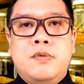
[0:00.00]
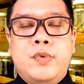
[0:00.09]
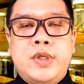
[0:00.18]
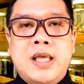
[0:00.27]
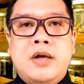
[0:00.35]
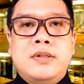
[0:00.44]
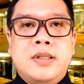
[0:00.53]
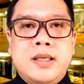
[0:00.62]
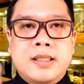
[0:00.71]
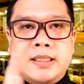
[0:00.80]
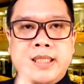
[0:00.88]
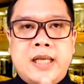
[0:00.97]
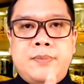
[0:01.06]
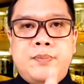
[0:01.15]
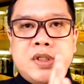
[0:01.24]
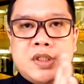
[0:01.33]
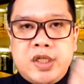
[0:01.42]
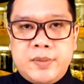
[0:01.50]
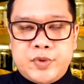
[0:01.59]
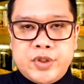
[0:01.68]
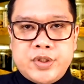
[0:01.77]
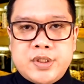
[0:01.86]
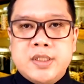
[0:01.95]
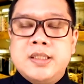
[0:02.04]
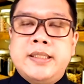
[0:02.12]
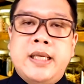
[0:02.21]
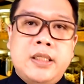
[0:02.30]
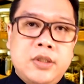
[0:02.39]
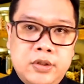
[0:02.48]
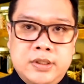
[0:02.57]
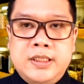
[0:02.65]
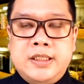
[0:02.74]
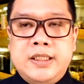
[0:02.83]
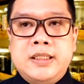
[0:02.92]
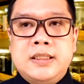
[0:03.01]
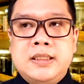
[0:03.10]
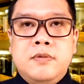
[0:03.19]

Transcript: without set prescriptions, set dosages,